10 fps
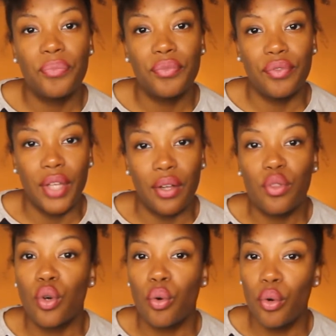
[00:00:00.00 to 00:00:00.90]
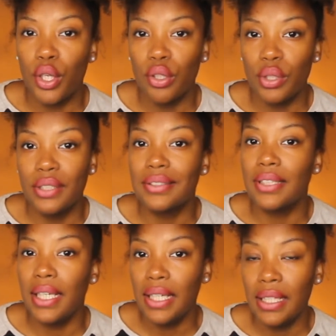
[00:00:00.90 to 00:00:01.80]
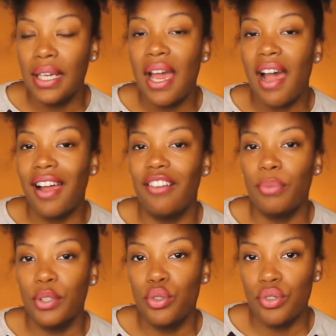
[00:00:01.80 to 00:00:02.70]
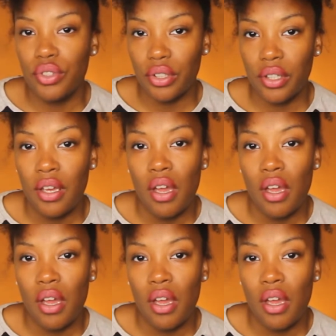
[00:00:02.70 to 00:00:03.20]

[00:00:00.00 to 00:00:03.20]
Now the oil and tea I've been using